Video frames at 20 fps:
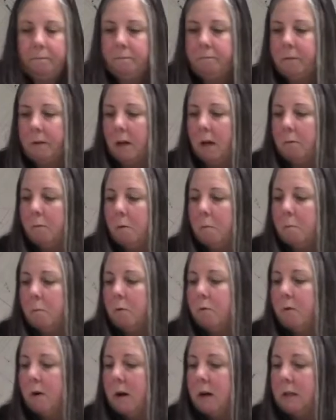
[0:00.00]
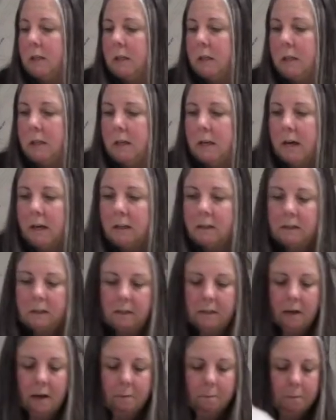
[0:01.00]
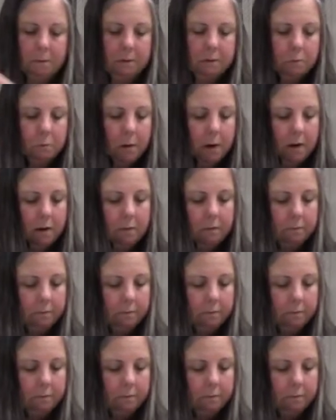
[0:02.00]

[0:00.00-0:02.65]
we'll move on to the next step as well.